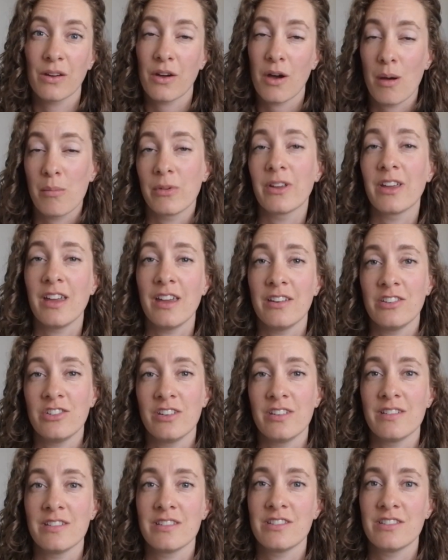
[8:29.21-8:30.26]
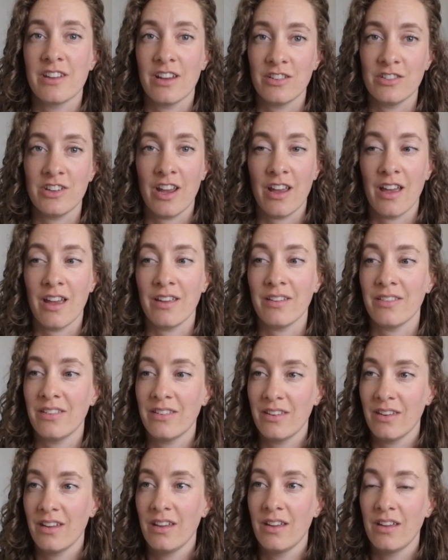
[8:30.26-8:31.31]
Complications such
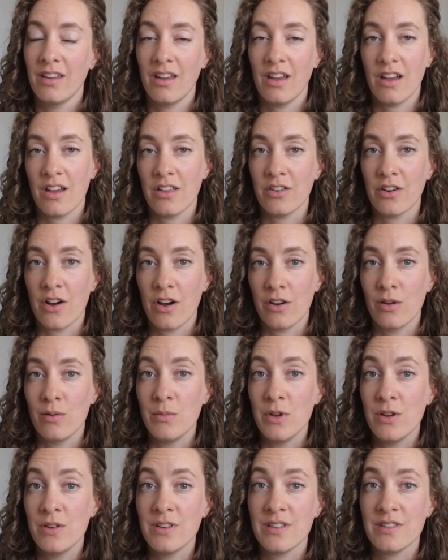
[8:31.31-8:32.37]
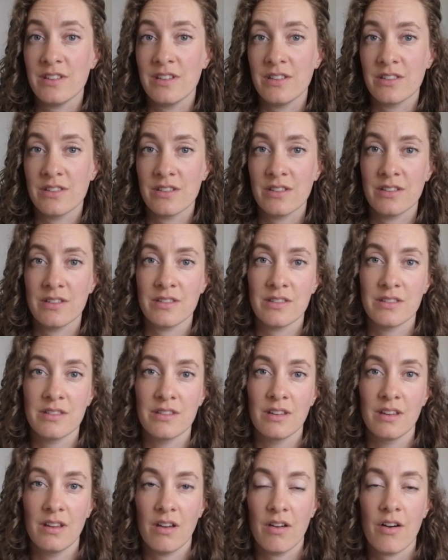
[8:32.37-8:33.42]
as other autoimmune diseases,
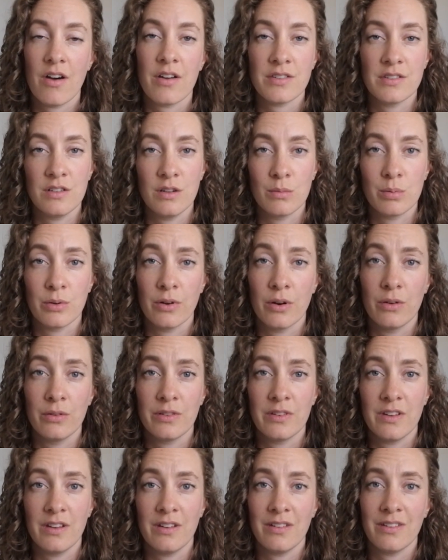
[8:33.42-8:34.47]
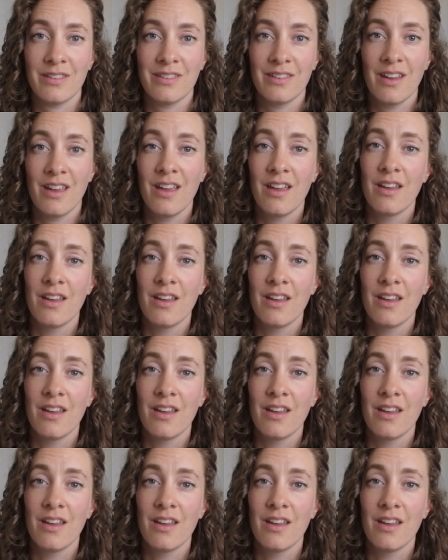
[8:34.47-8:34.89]
osteoporosis,